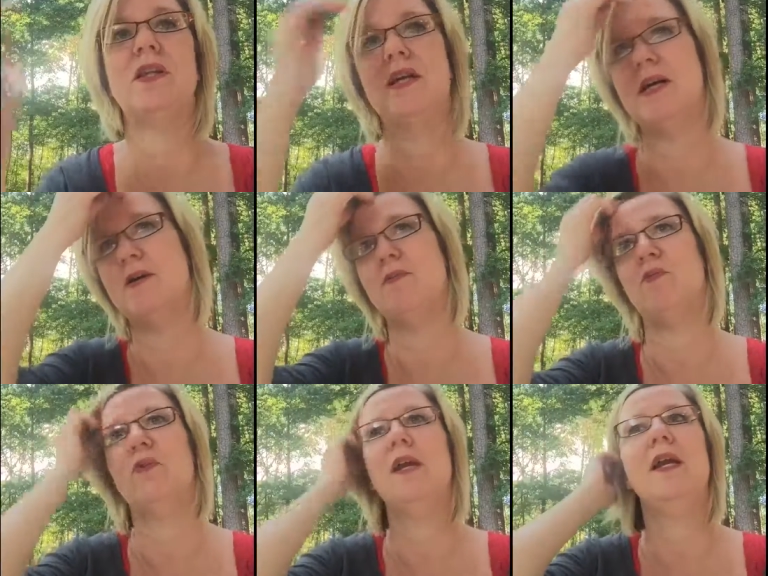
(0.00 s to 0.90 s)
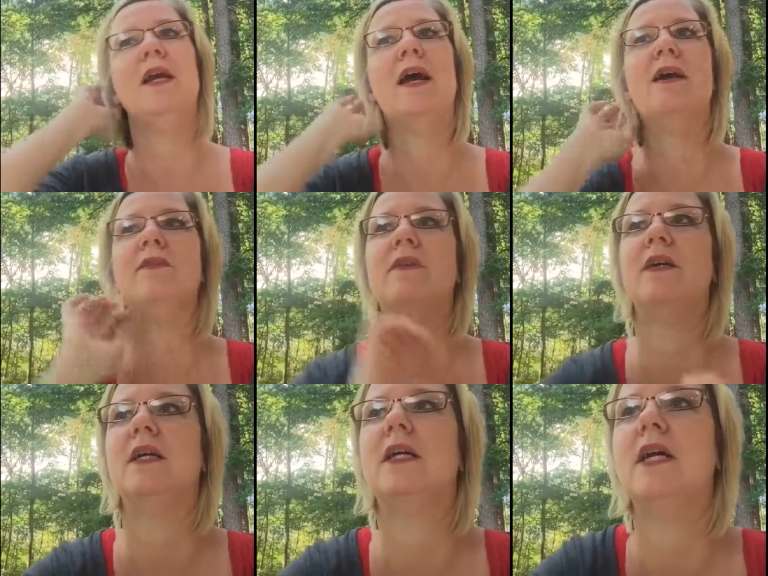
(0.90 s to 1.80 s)
um, we have
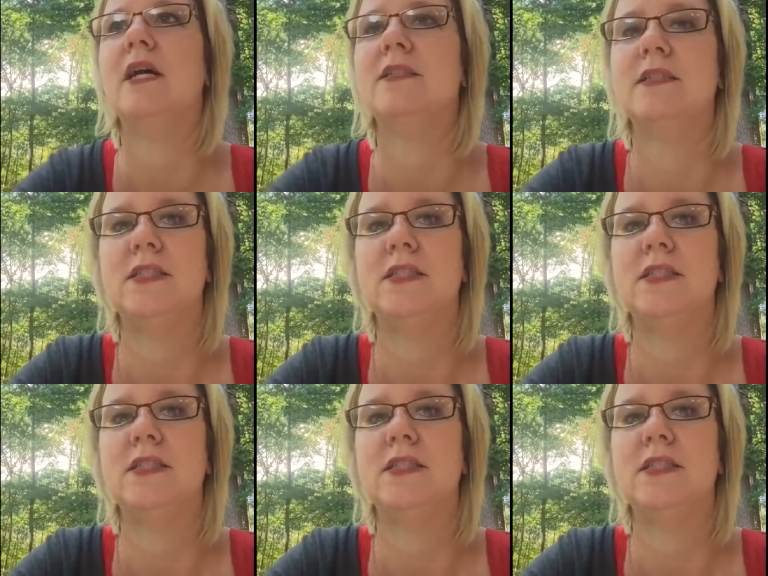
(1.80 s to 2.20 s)
gotten